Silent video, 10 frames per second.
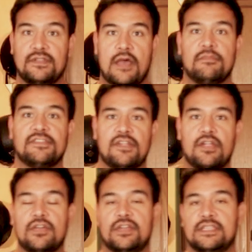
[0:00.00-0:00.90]
So now I'm gonna
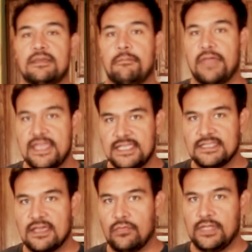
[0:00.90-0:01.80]
start cooking the
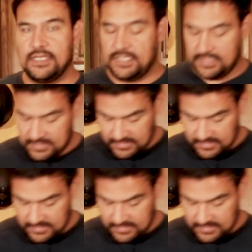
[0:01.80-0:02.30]
bacon that we need.